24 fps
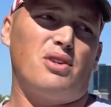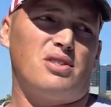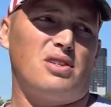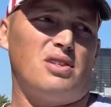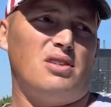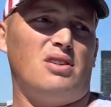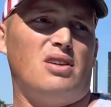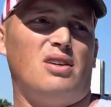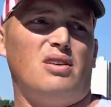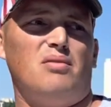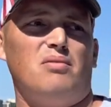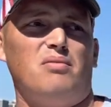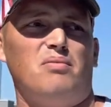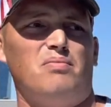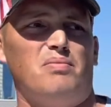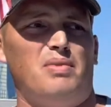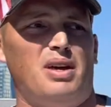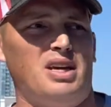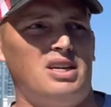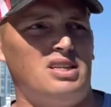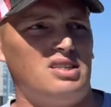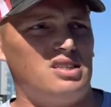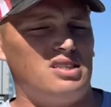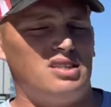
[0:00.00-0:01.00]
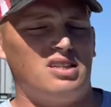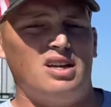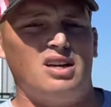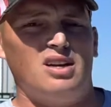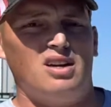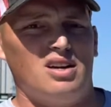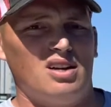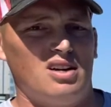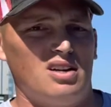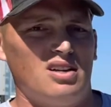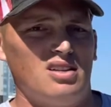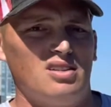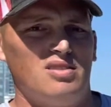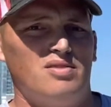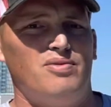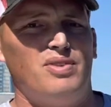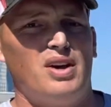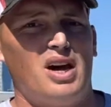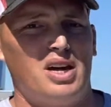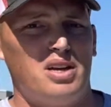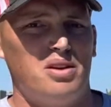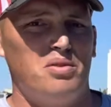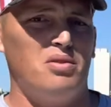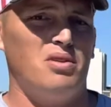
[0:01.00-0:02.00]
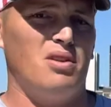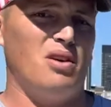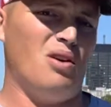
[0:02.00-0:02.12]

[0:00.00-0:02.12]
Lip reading: It makes the value of the